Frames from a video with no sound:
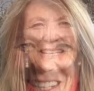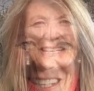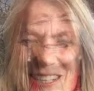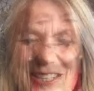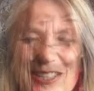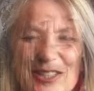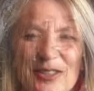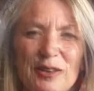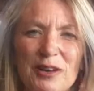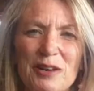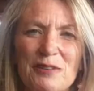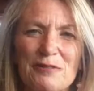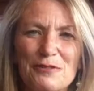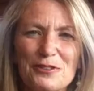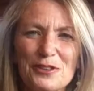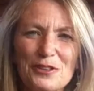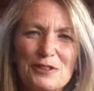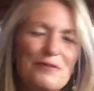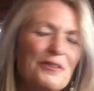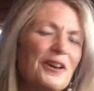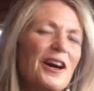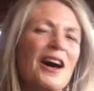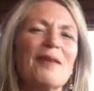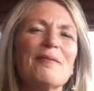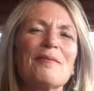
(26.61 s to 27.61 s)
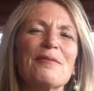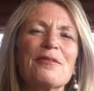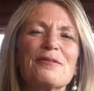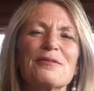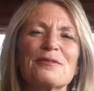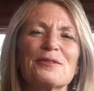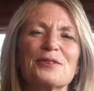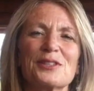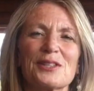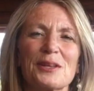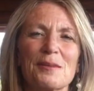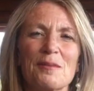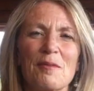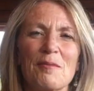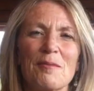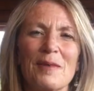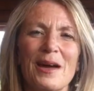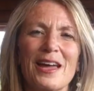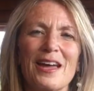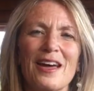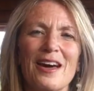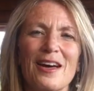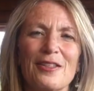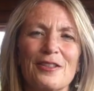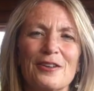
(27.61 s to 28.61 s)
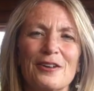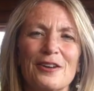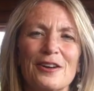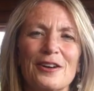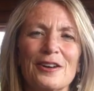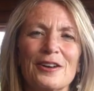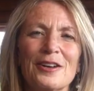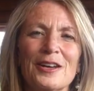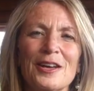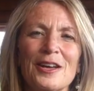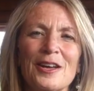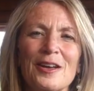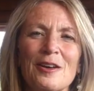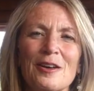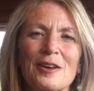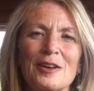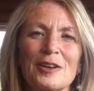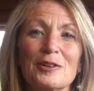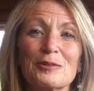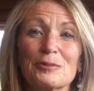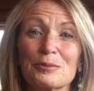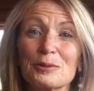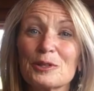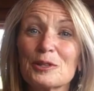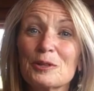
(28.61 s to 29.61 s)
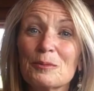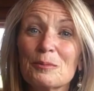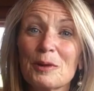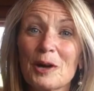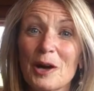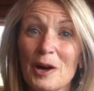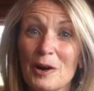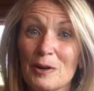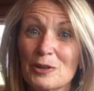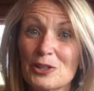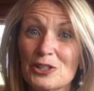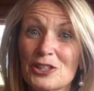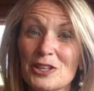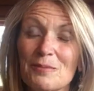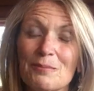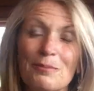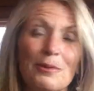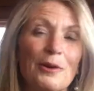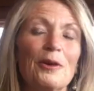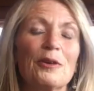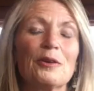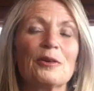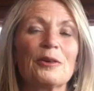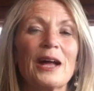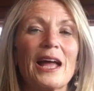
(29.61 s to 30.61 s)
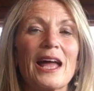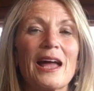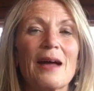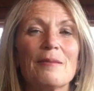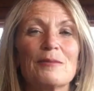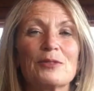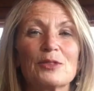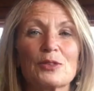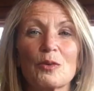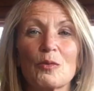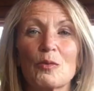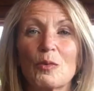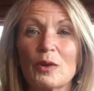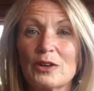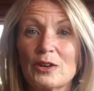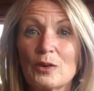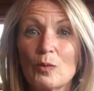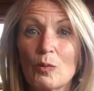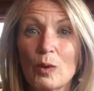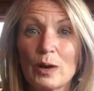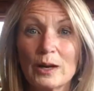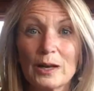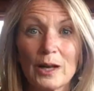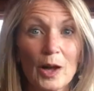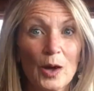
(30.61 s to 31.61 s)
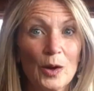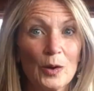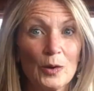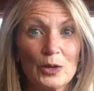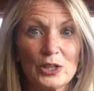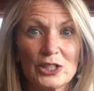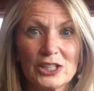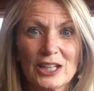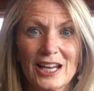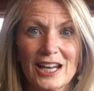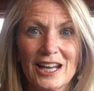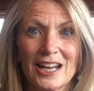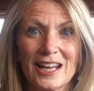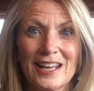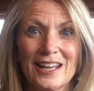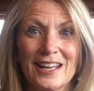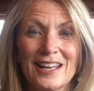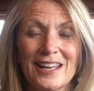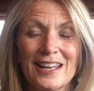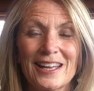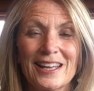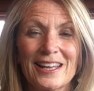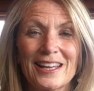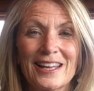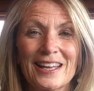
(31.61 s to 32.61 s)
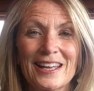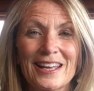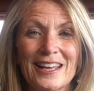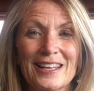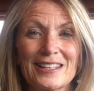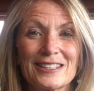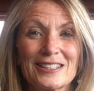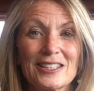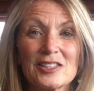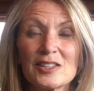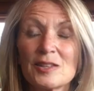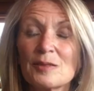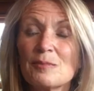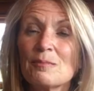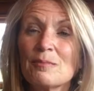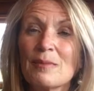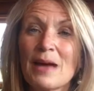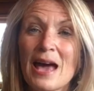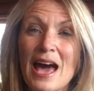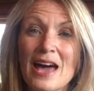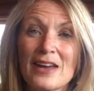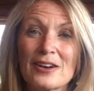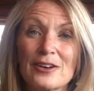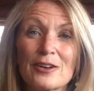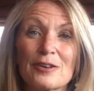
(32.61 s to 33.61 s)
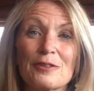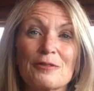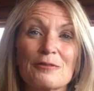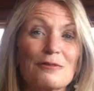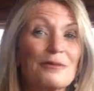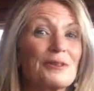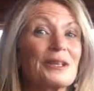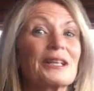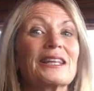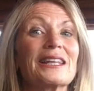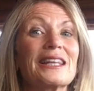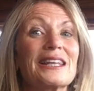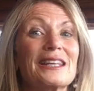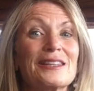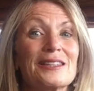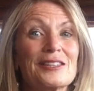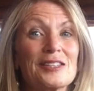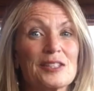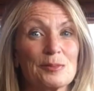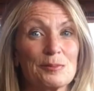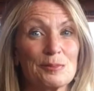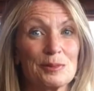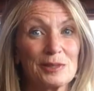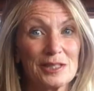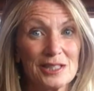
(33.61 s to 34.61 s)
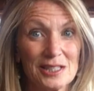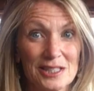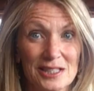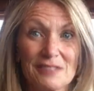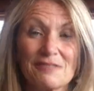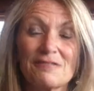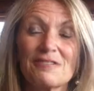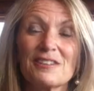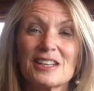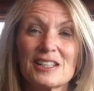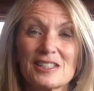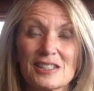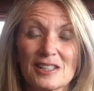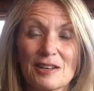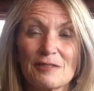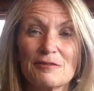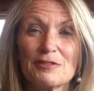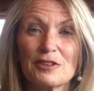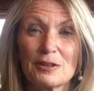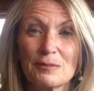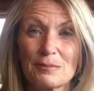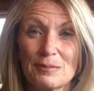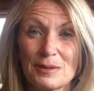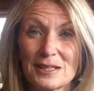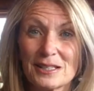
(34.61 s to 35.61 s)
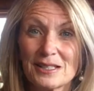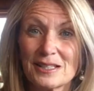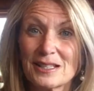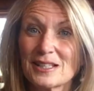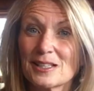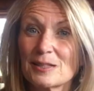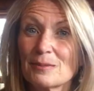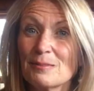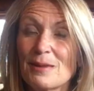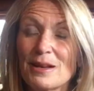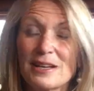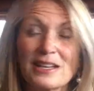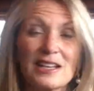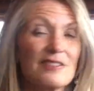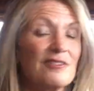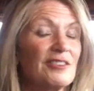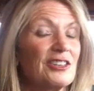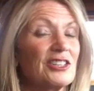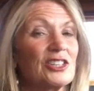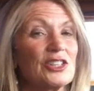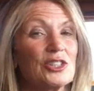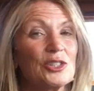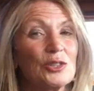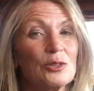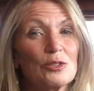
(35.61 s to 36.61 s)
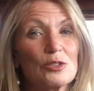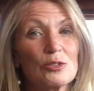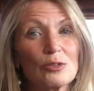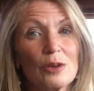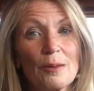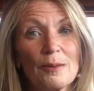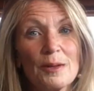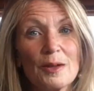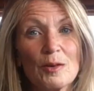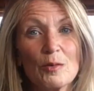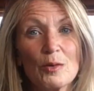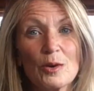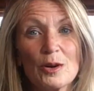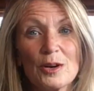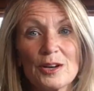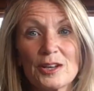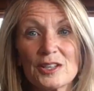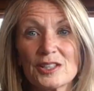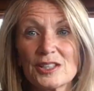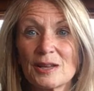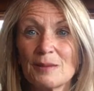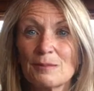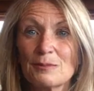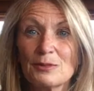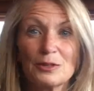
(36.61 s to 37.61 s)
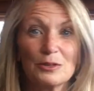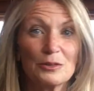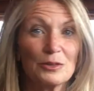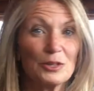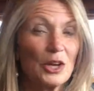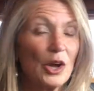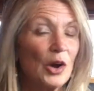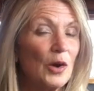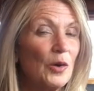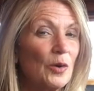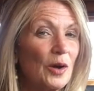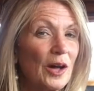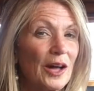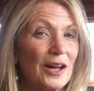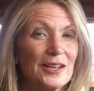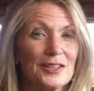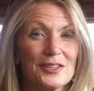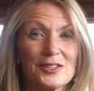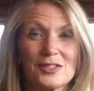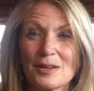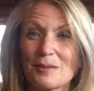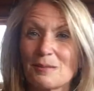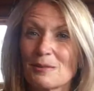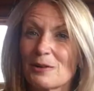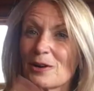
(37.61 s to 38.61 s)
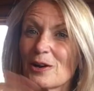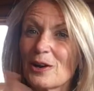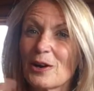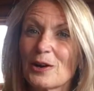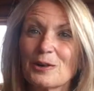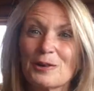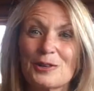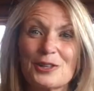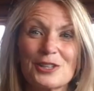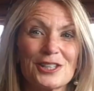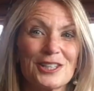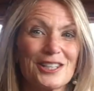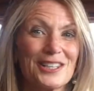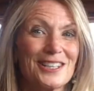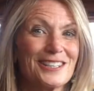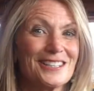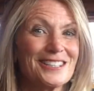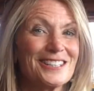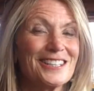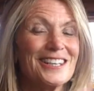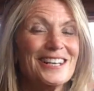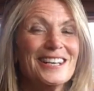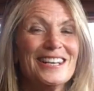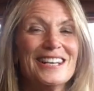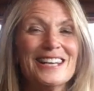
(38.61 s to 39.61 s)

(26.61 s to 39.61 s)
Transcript: So if you've come through some of my other group coaching programs or one-to-one coaching, doesn't matter really the specifics of your business. Many of us do drumming work, some do yoga, some are coaches.